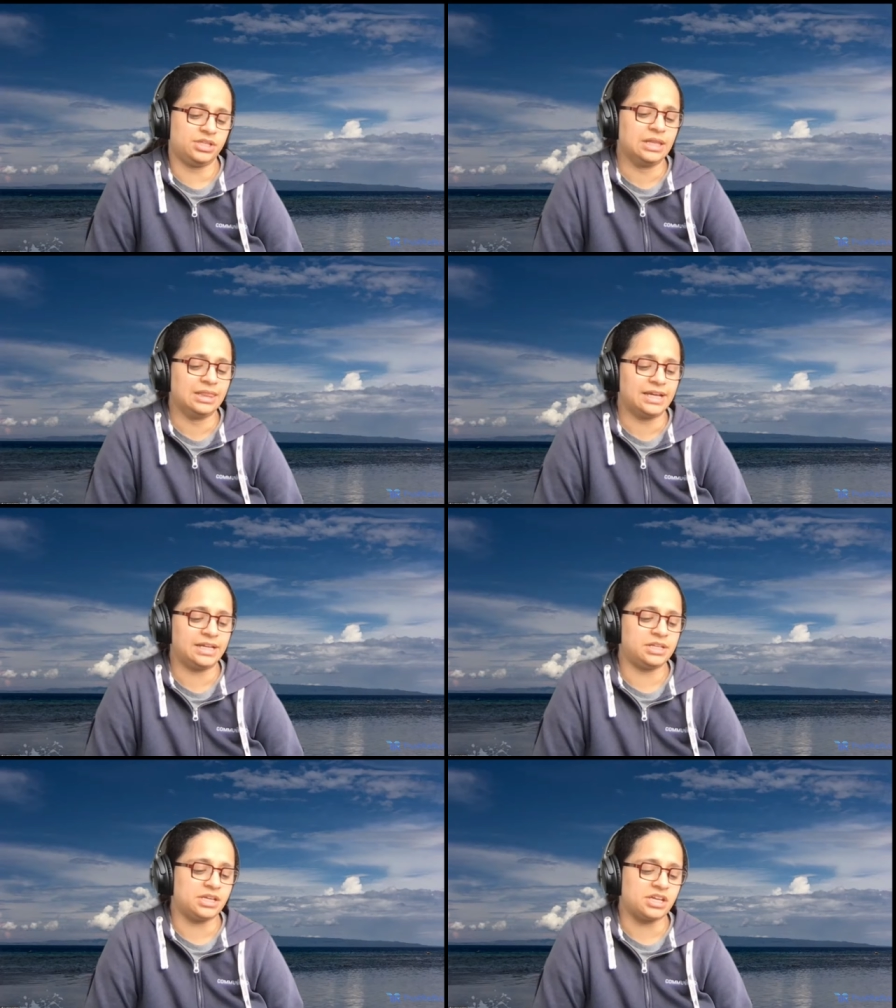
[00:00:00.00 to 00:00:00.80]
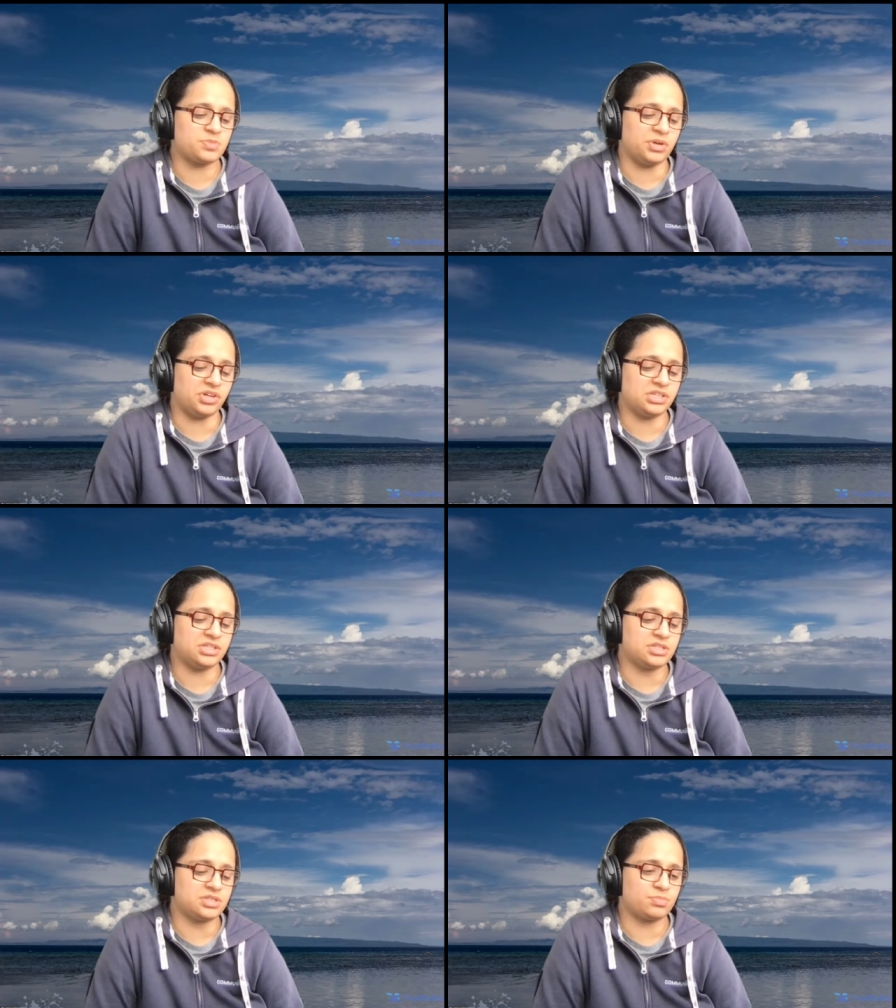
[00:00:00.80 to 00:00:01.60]
the Lightning
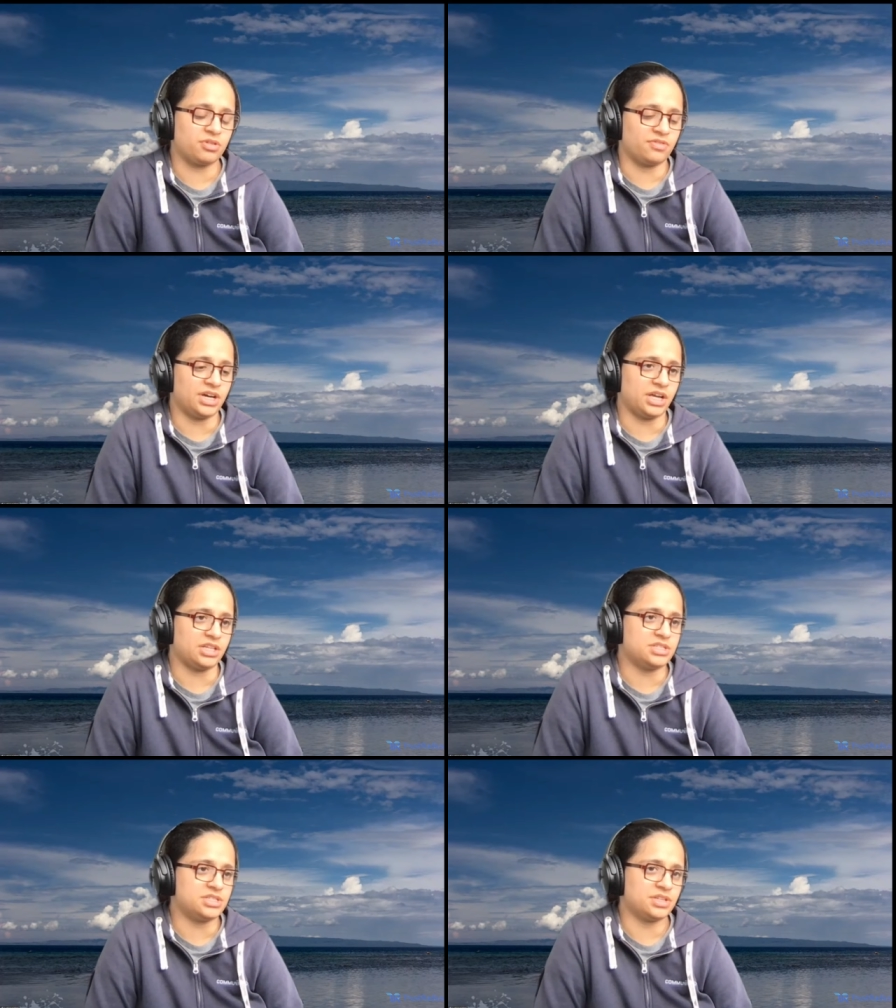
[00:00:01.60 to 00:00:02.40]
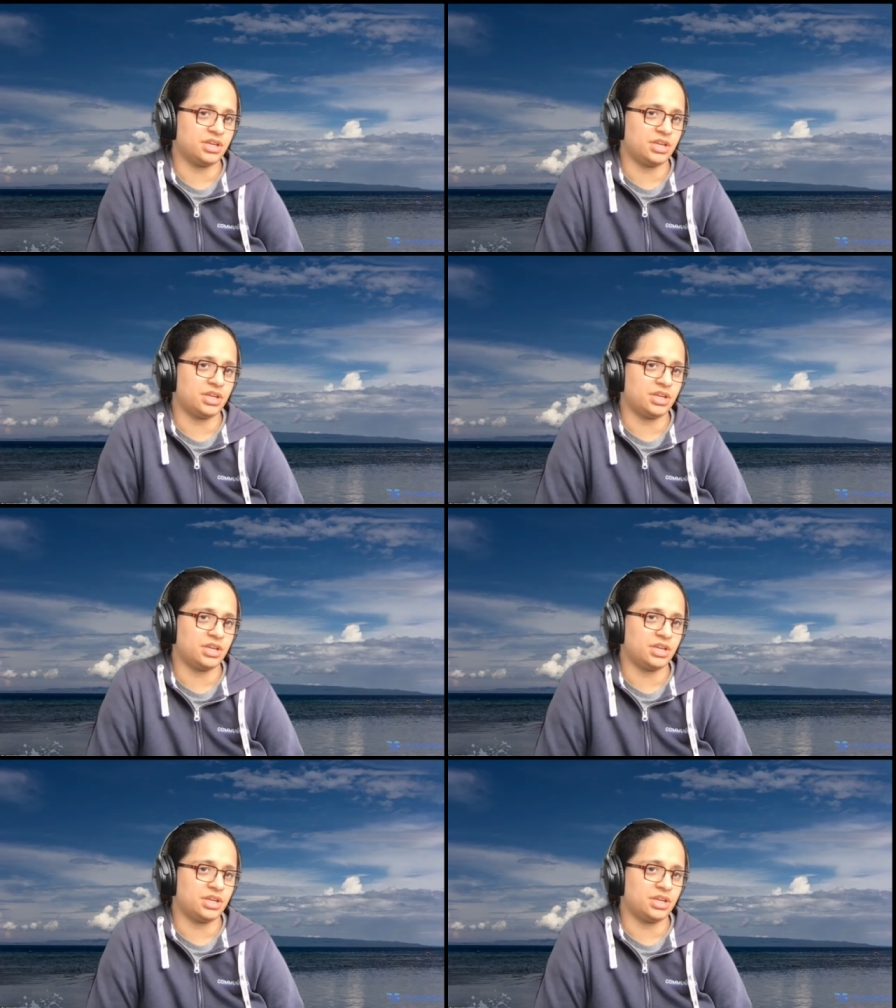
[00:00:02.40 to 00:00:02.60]
experience provides